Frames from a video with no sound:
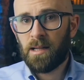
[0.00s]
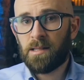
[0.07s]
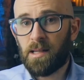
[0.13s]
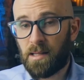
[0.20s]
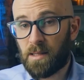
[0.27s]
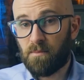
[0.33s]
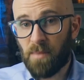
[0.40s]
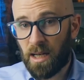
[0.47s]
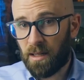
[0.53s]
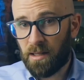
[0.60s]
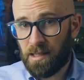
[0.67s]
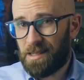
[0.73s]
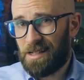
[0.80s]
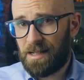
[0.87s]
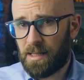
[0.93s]
Since
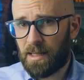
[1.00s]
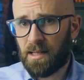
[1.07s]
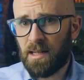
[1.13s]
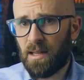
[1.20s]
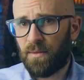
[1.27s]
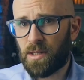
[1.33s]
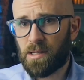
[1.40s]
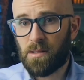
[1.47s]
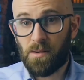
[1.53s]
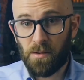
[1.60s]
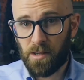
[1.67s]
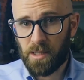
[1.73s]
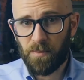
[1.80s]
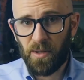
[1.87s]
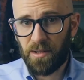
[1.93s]
melanocytic nevus
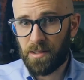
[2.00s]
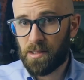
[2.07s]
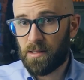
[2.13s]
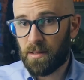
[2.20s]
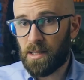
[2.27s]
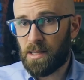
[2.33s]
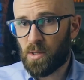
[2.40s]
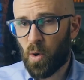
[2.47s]
responds to these